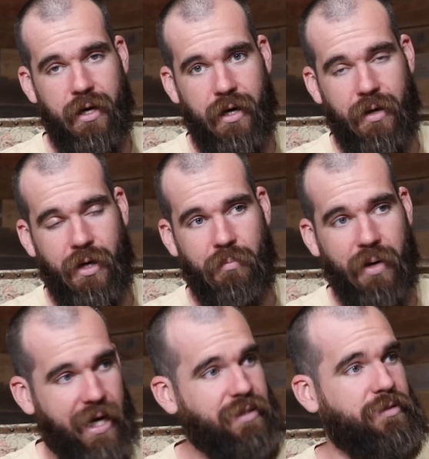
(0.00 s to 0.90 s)

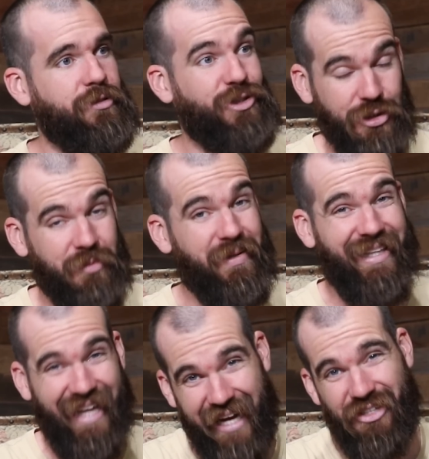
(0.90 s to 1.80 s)
But you should be
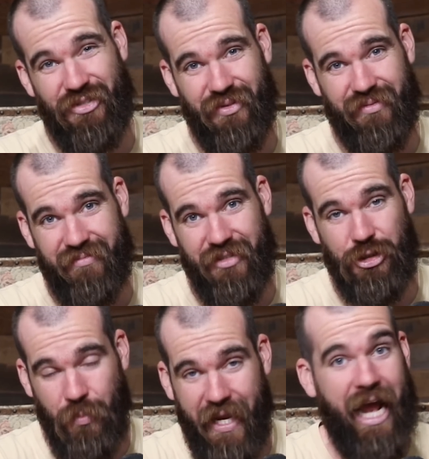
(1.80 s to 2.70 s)
allowed to. You
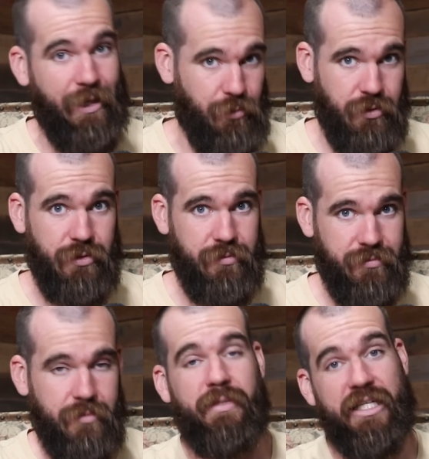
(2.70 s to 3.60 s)
should be able to.
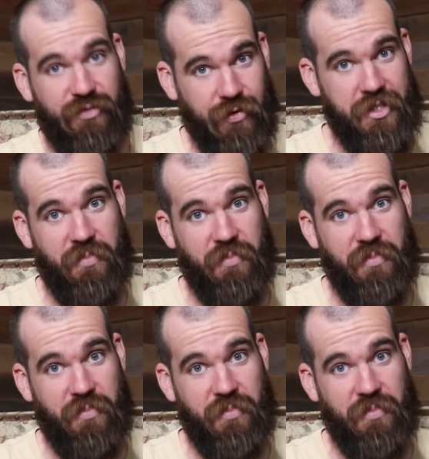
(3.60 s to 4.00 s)
That's free